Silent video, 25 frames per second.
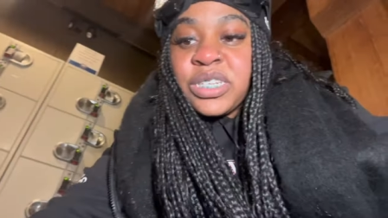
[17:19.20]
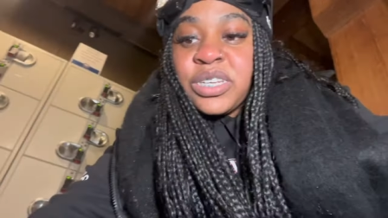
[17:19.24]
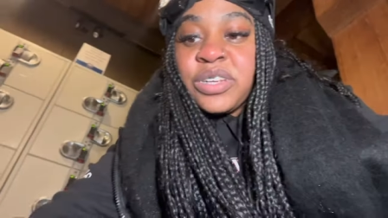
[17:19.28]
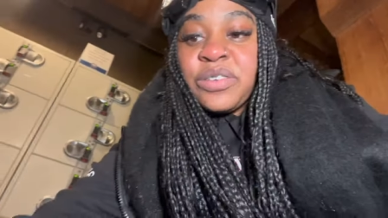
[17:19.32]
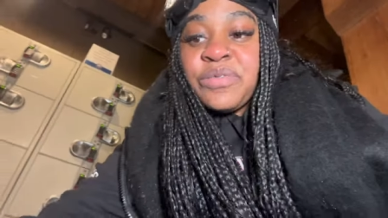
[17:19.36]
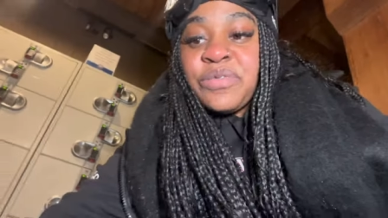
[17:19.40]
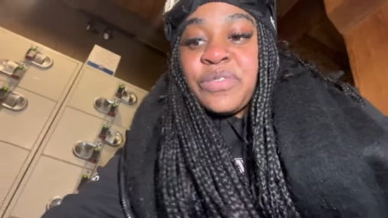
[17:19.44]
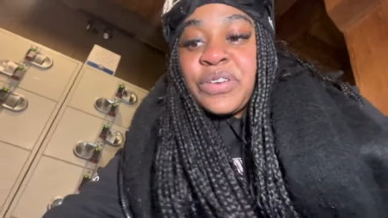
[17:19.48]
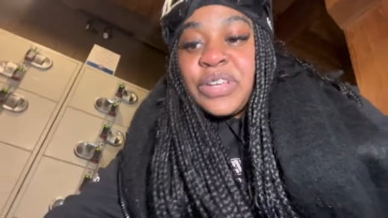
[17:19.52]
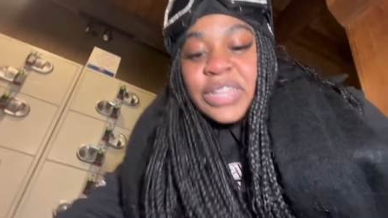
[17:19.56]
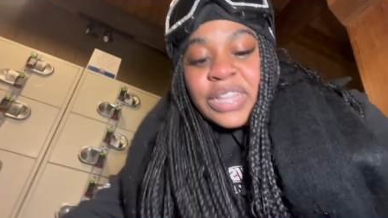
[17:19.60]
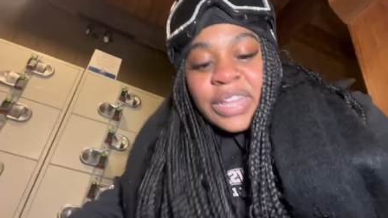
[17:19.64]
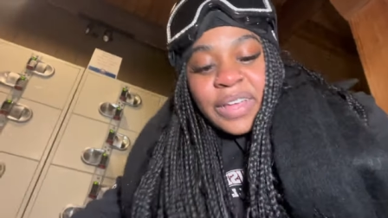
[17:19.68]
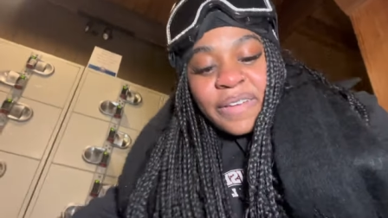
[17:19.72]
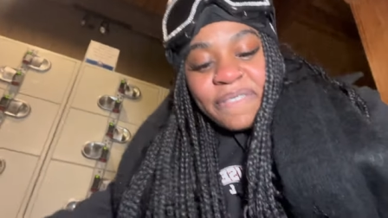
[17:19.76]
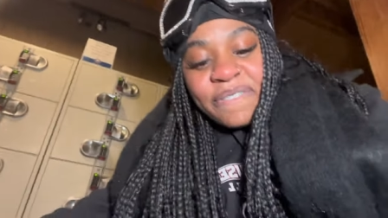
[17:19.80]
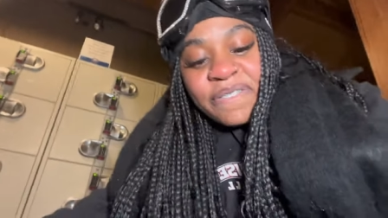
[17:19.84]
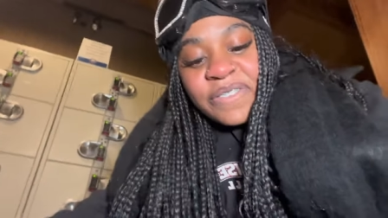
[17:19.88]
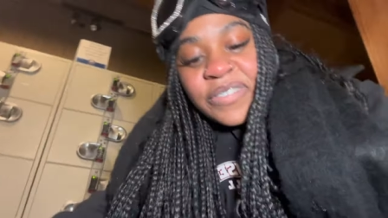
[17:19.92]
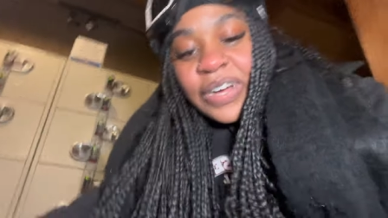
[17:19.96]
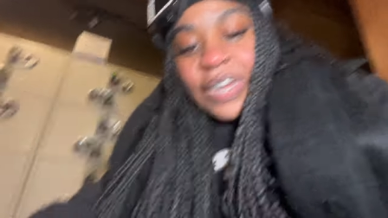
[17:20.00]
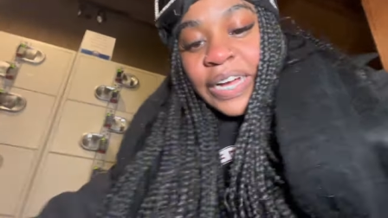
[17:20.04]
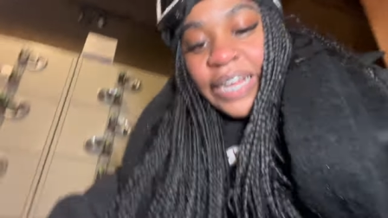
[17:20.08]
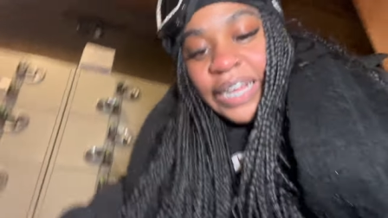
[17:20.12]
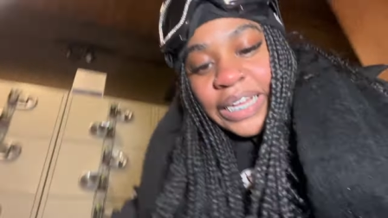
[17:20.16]
really
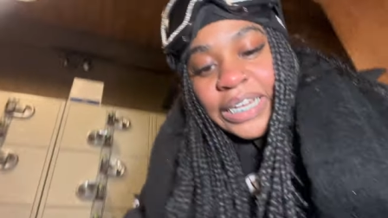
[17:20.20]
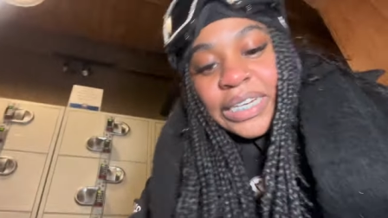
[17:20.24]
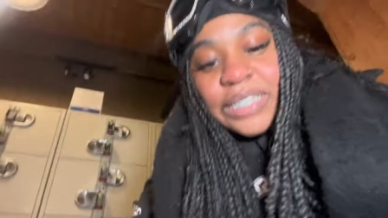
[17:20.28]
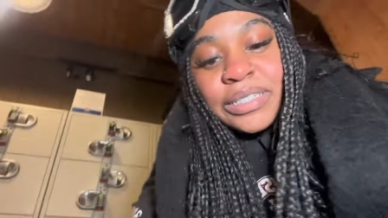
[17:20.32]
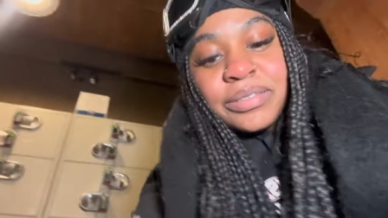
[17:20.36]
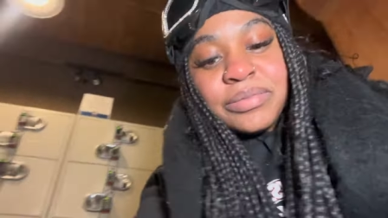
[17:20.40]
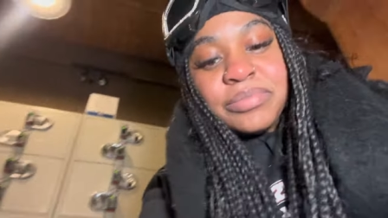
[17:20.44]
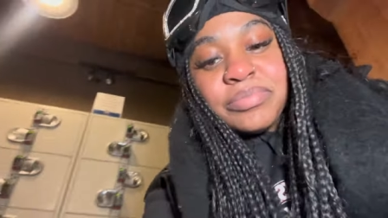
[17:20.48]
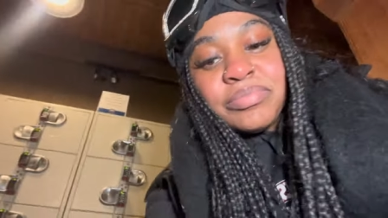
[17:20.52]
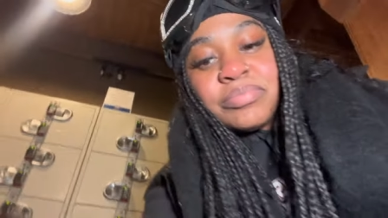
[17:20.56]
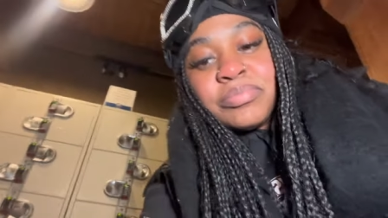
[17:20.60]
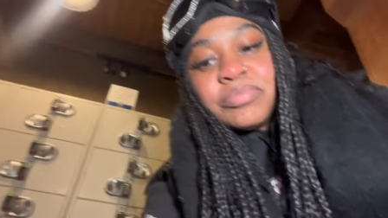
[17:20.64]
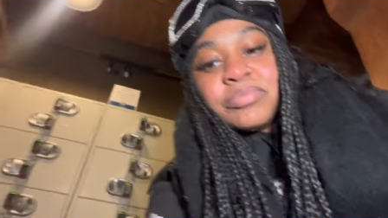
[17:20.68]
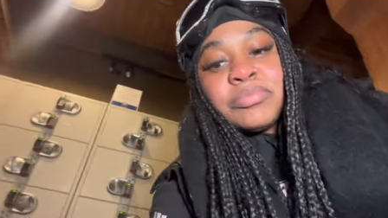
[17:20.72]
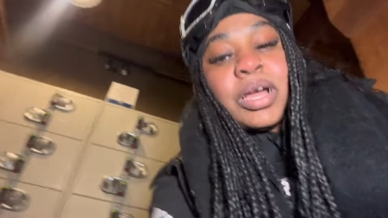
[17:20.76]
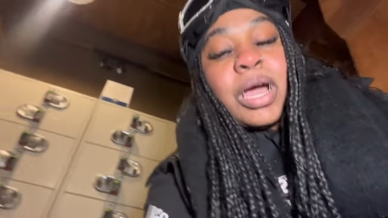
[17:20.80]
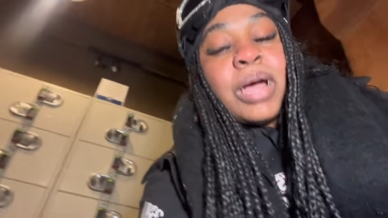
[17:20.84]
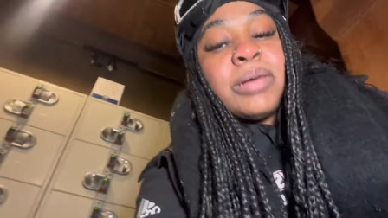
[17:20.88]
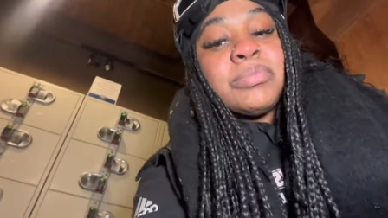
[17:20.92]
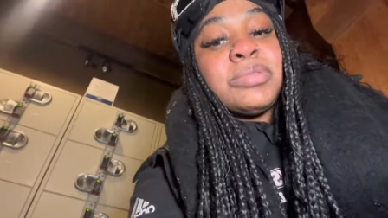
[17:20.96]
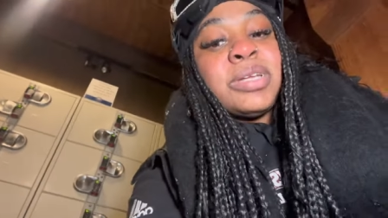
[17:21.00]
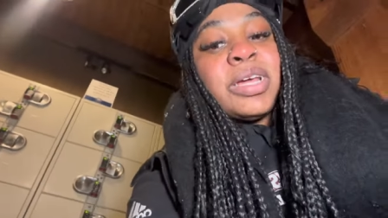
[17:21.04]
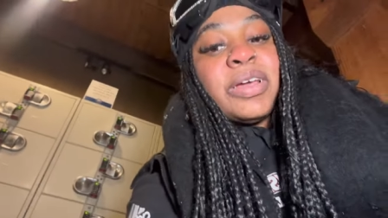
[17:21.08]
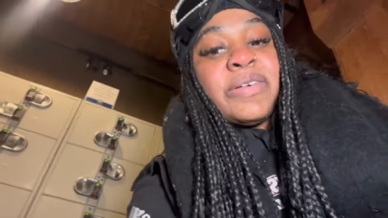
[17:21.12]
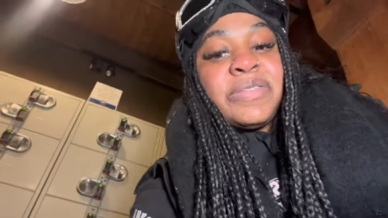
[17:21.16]
fun.
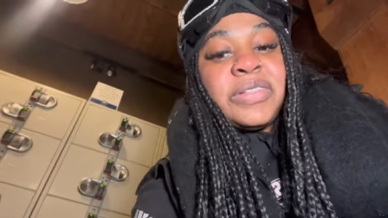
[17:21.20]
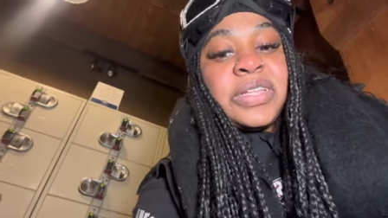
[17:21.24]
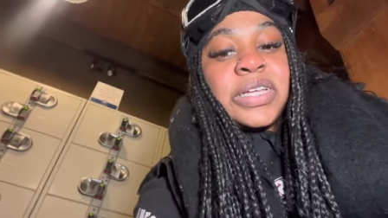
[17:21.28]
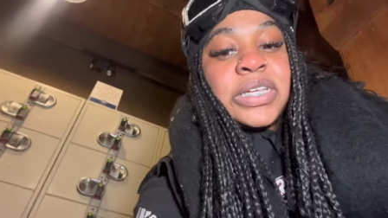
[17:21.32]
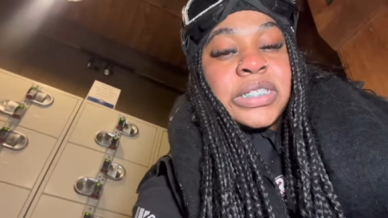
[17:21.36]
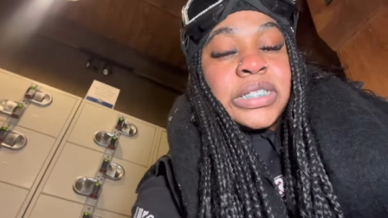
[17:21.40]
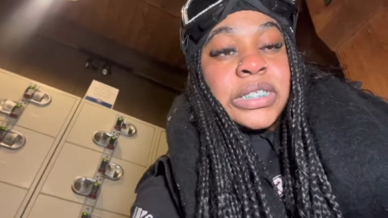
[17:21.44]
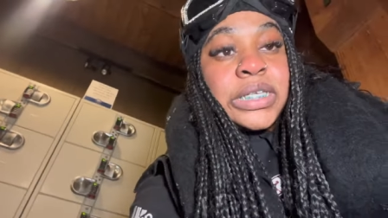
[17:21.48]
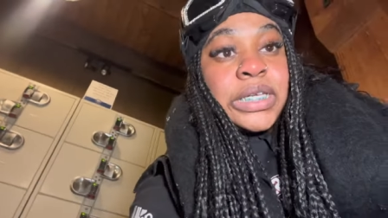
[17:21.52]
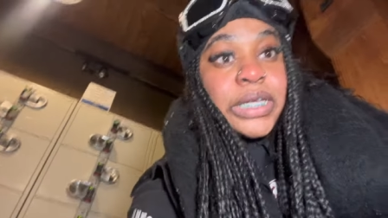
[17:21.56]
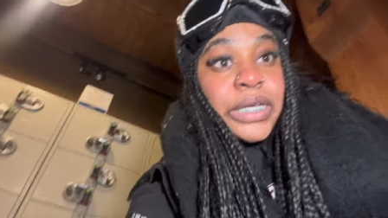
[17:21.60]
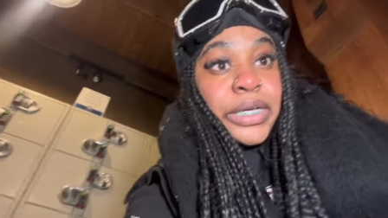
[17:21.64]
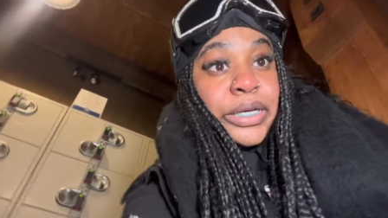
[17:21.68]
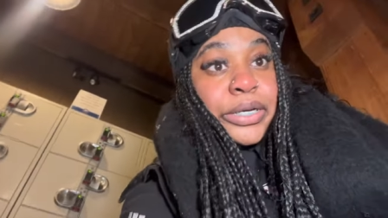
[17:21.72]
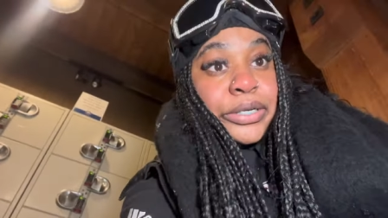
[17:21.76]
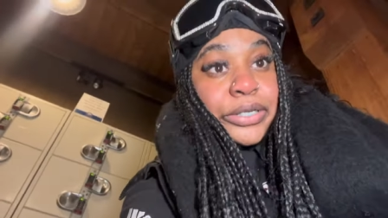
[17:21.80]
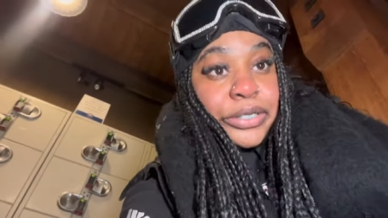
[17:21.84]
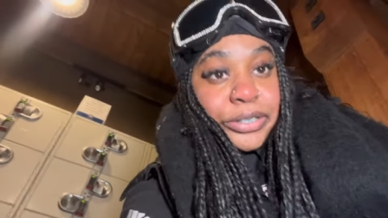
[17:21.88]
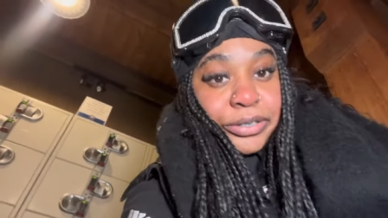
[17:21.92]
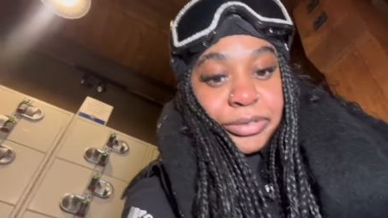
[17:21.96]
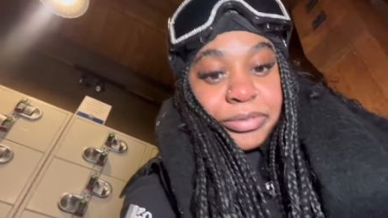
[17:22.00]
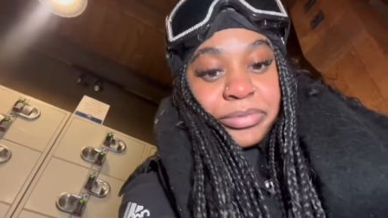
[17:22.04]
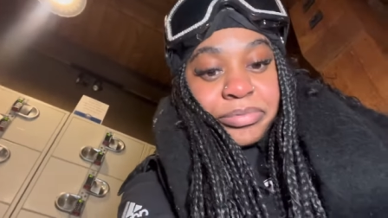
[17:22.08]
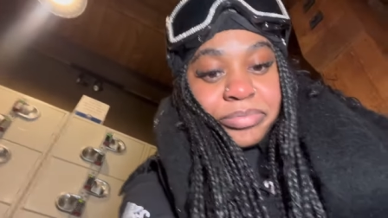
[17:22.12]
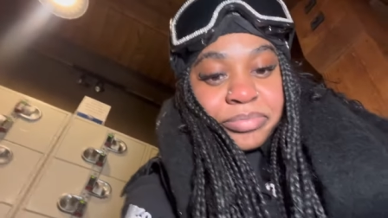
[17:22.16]
I'm definitely a skier.